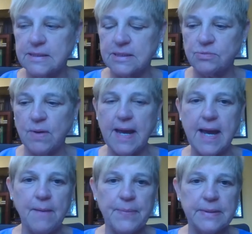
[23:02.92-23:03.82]
this is what
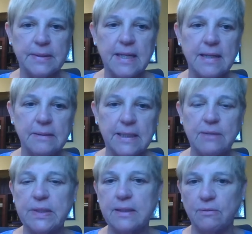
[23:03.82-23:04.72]
happened,
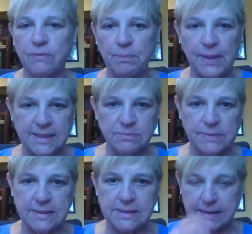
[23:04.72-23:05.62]
can we get
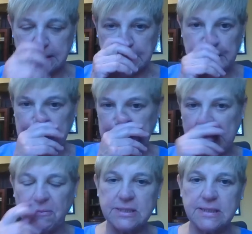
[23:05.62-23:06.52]
replacements? And
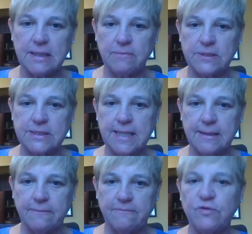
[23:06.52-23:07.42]
that was then
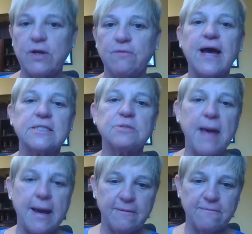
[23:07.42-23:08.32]
a very fast
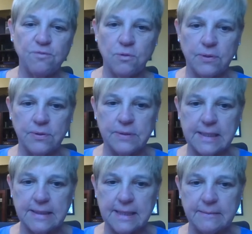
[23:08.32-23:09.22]
back and forward,
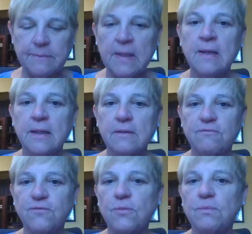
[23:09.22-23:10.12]
that they
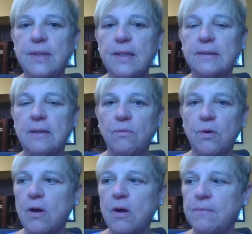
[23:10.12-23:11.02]
confirmed that there
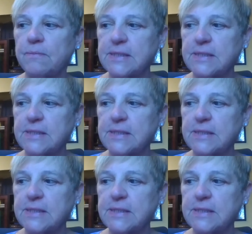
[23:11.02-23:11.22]
were